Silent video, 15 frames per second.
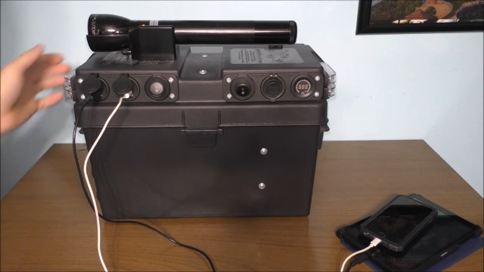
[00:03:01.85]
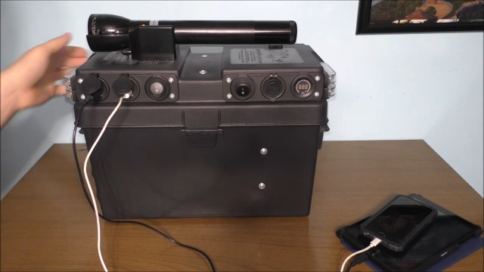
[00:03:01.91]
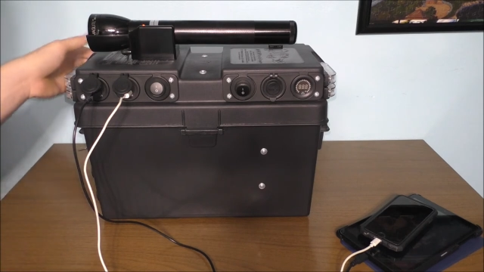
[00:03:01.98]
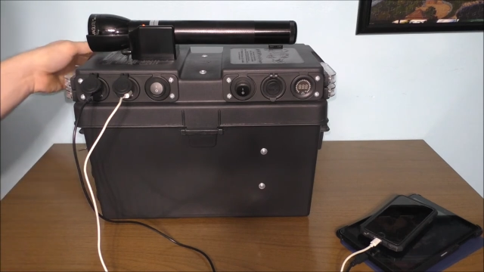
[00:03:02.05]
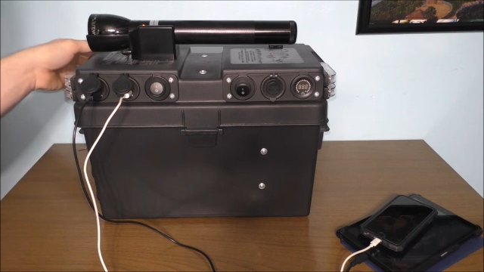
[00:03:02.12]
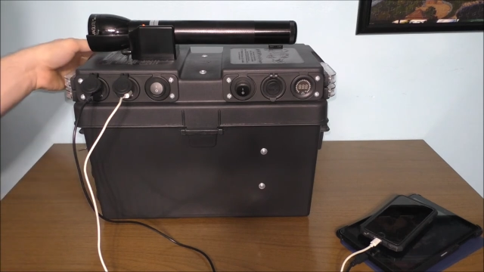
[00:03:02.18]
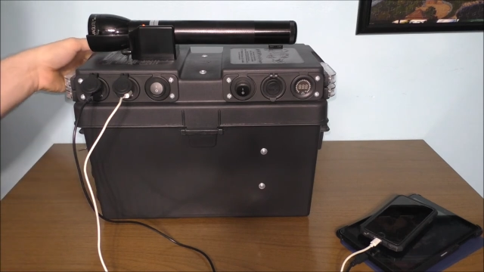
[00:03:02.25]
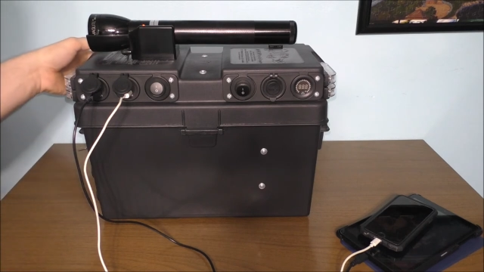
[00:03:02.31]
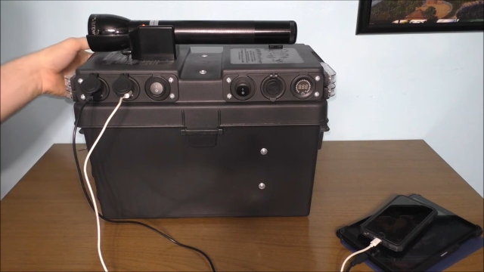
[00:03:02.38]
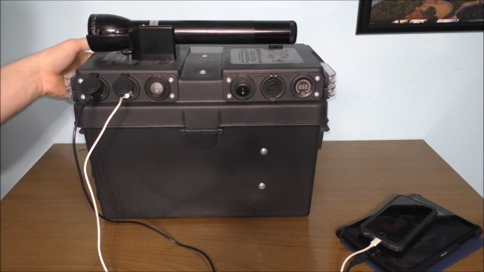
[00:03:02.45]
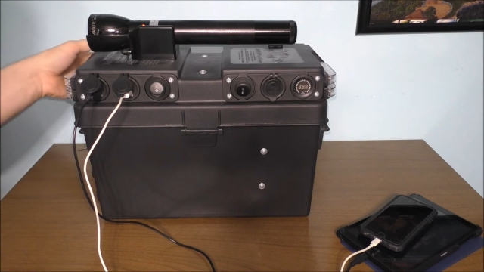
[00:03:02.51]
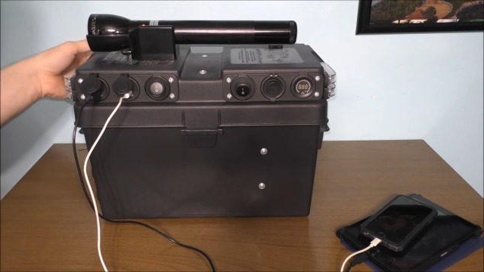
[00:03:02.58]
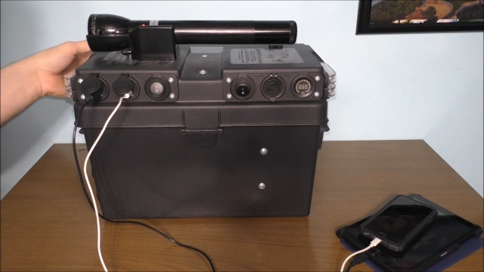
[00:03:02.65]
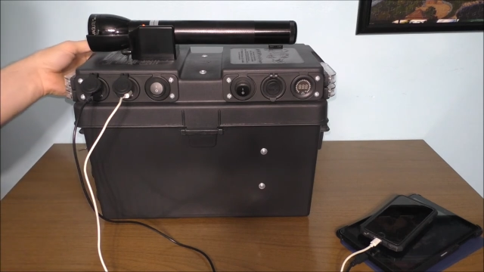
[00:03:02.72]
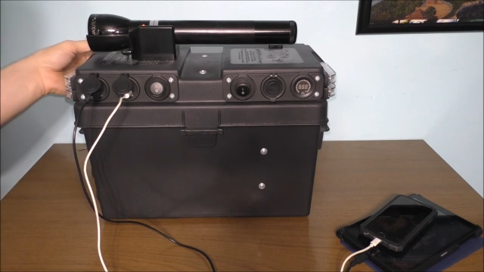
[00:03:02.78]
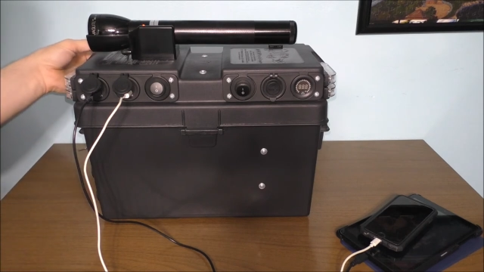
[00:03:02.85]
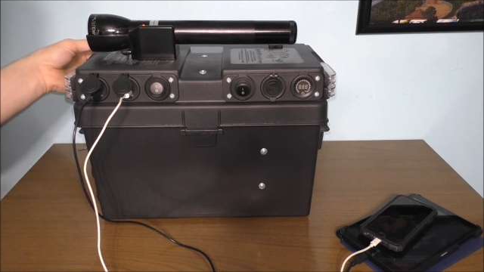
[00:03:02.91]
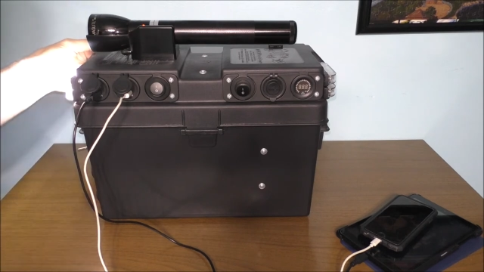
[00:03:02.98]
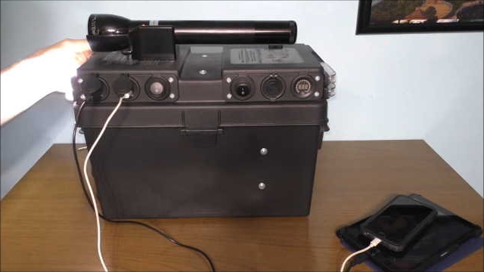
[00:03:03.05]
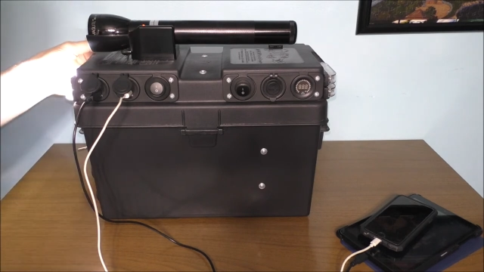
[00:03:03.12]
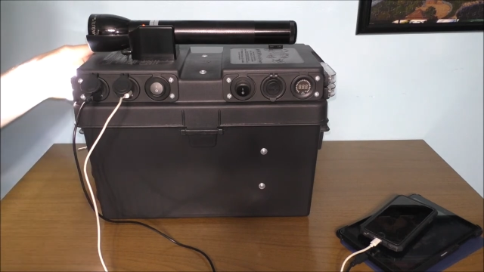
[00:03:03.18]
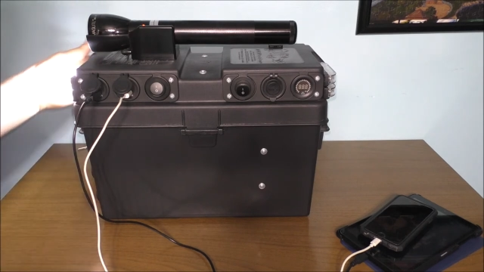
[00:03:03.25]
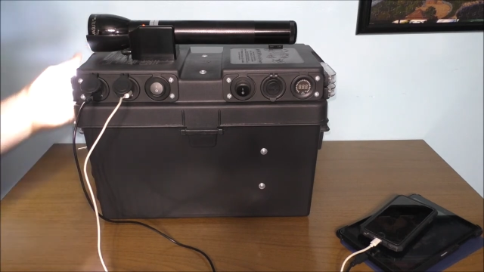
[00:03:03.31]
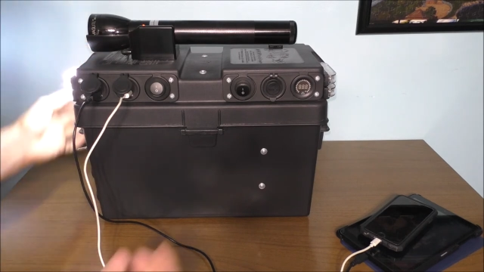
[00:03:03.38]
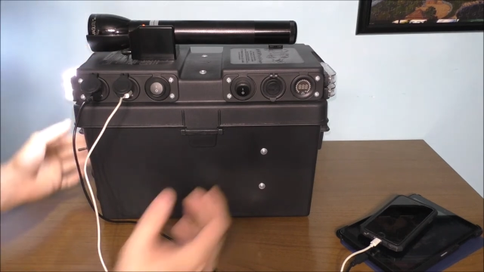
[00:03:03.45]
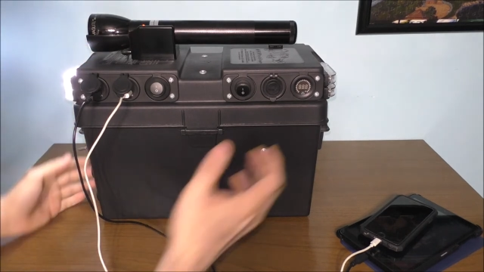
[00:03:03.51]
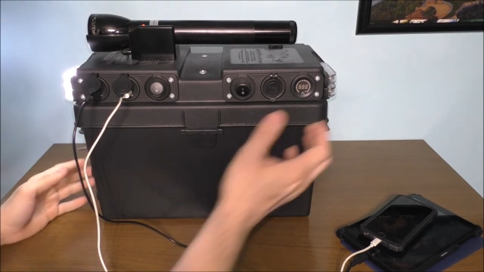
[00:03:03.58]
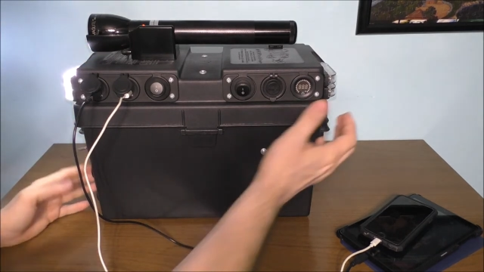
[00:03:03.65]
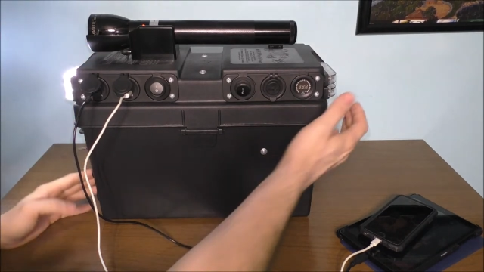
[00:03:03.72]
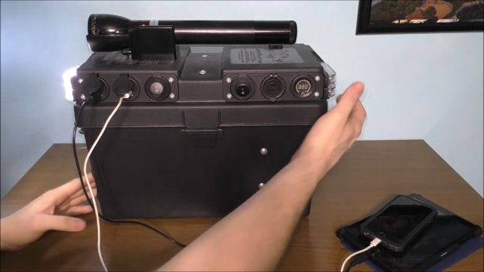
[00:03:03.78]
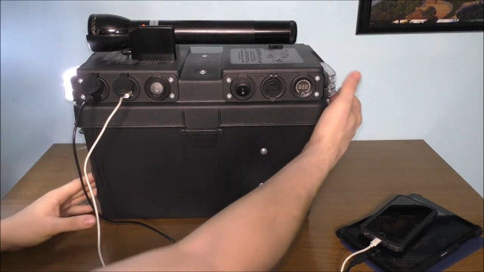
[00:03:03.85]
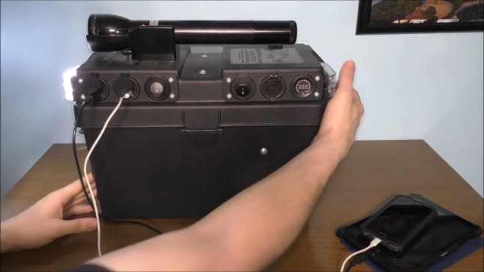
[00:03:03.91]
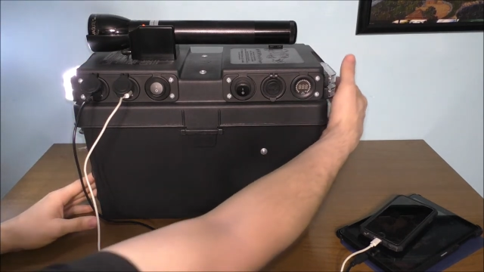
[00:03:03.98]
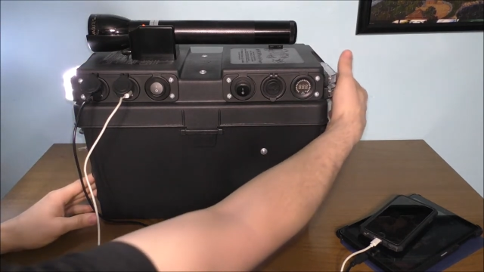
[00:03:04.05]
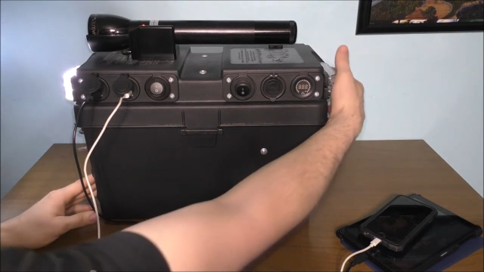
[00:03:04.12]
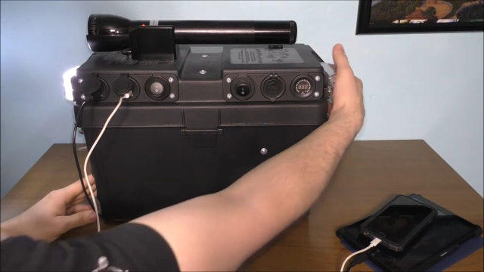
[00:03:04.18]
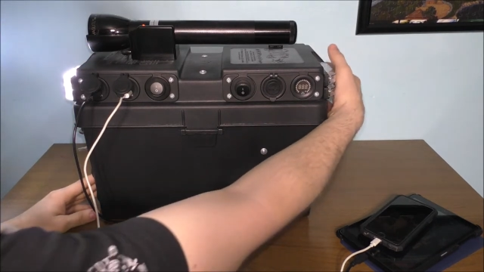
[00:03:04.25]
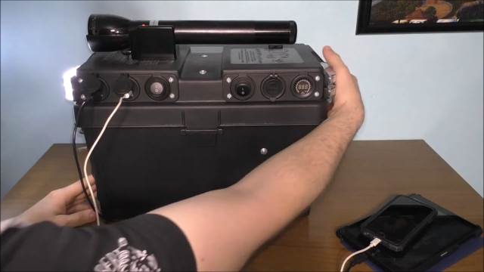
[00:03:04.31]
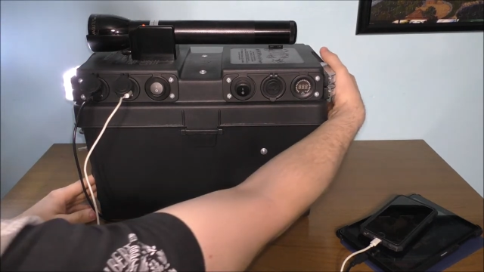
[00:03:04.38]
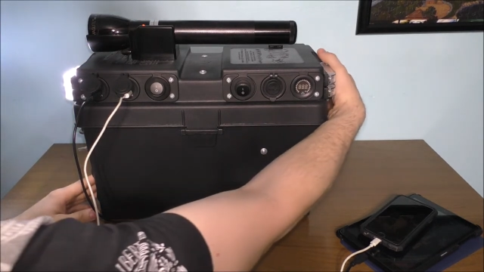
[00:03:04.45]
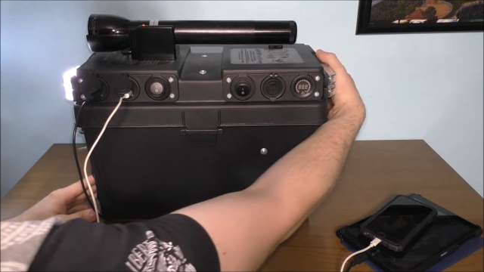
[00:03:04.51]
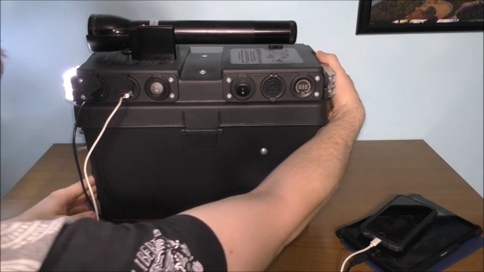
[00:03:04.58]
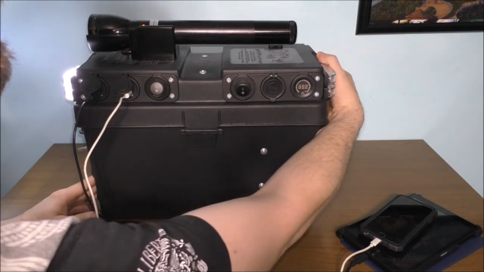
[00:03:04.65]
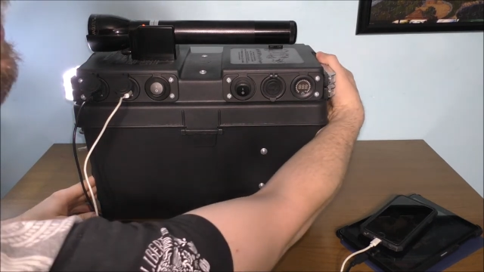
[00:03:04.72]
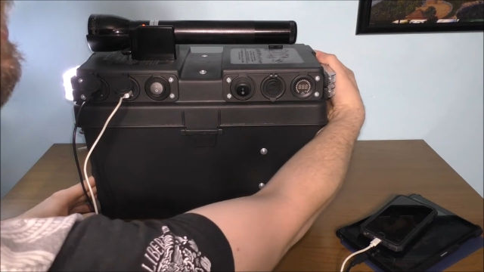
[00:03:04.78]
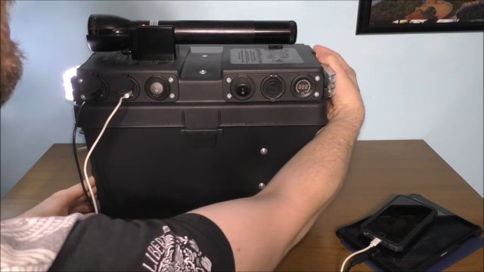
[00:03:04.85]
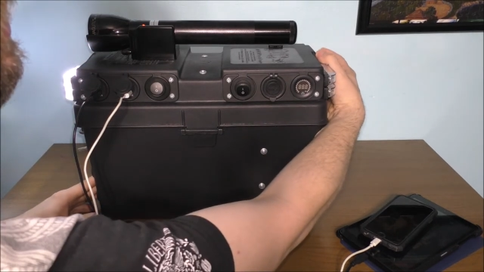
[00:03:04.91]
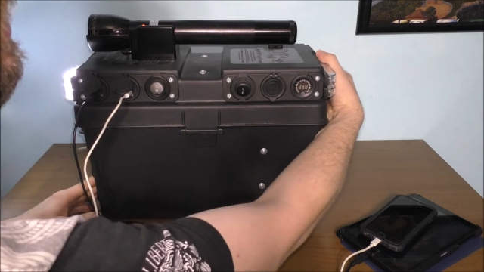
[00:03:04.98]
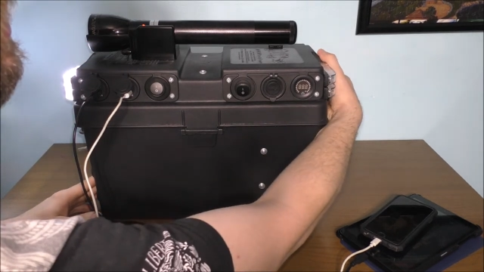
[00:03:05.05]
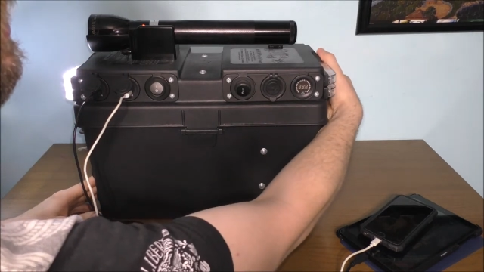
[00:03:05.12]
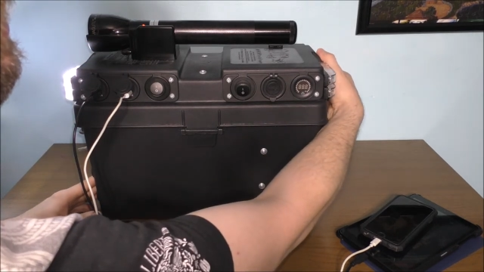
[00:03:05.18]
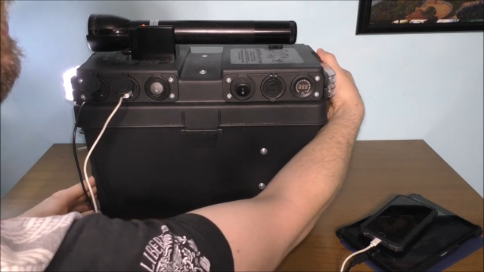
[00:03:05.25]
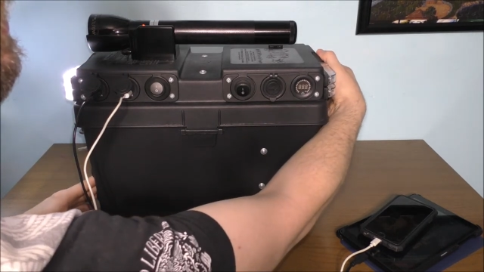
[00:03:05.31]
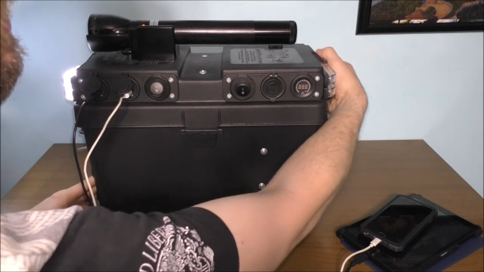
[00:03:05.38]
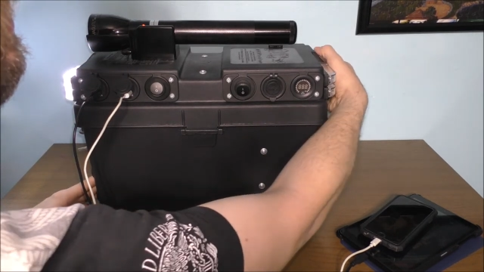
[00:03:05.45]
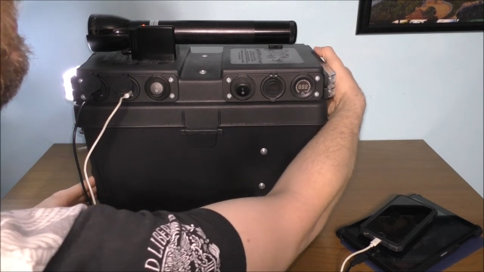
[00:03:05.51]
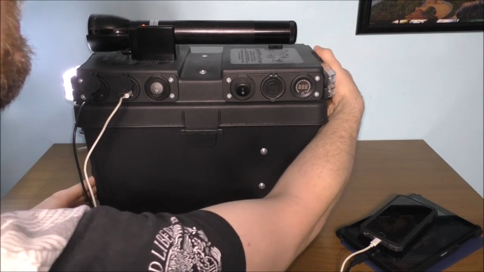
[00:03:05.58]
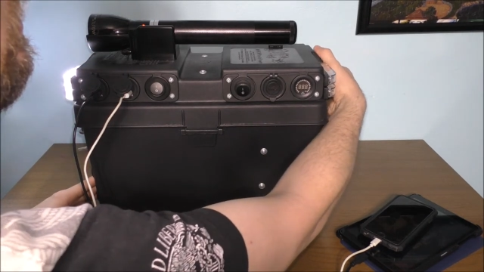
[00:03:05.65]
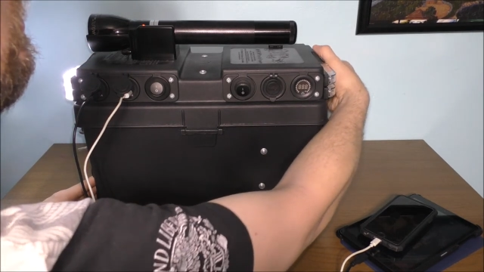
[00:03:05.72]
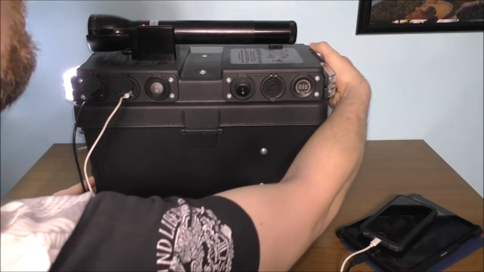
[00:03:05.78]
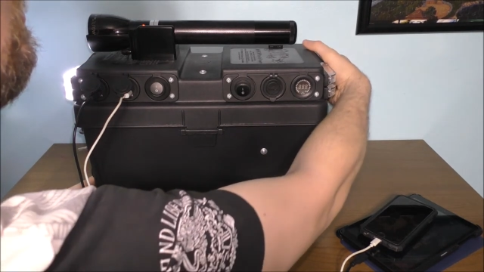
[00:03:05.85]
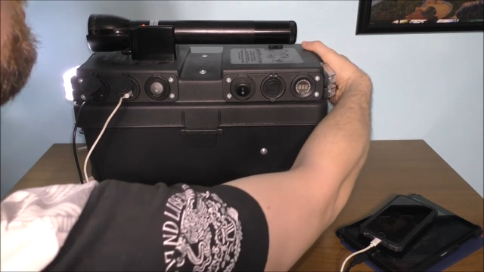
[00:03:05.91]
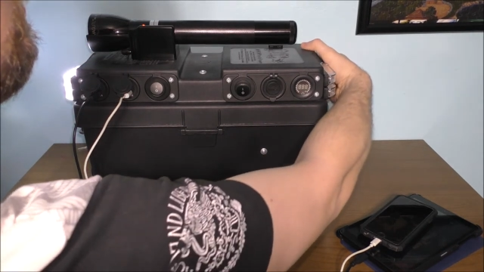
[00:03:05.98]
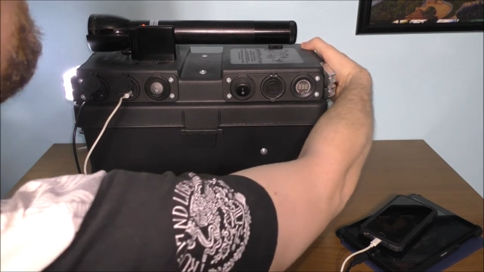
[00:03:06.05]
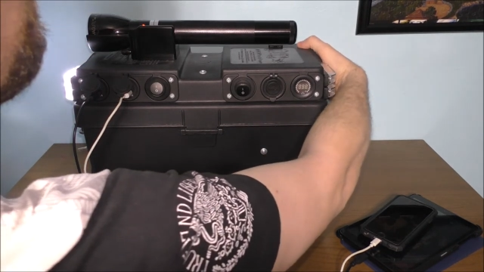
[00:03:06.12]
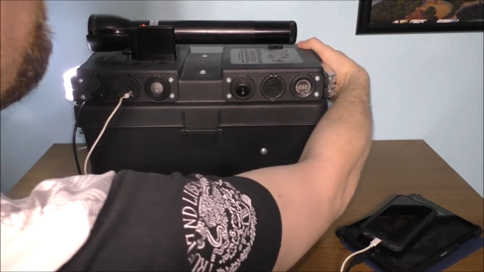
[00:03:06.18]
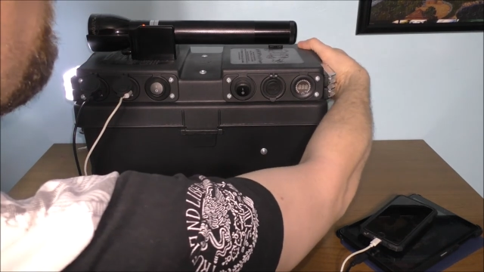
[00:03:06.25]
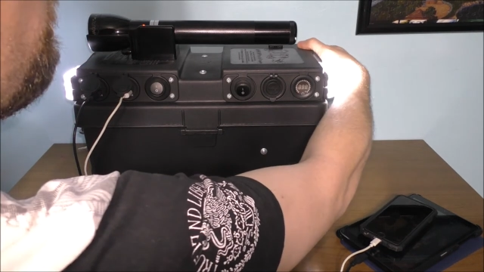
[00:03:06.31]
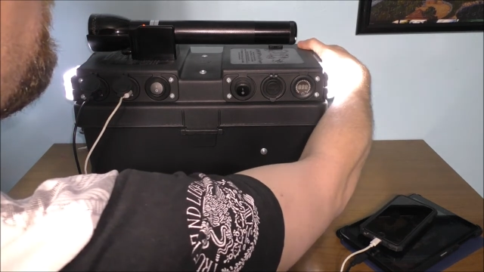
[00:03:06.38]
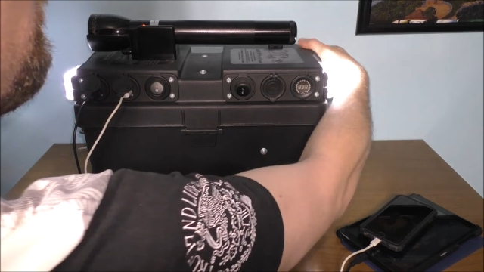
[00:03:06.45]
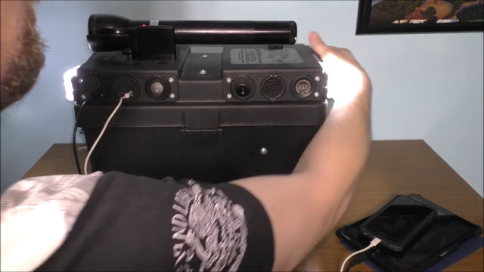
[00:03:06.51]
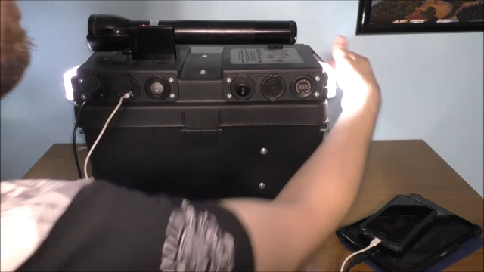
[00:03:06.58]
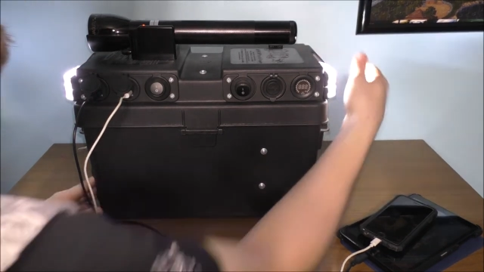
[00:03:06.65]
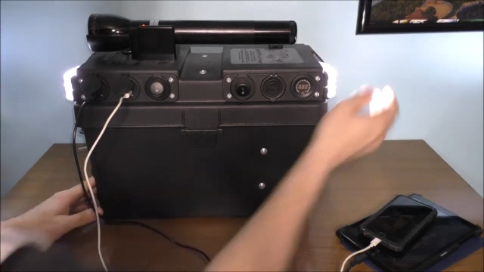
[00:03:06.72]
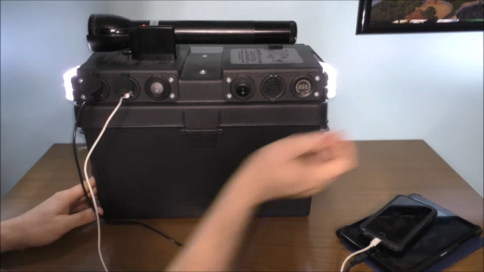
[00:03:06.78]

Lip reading: No face is visible, so there are no lips to read.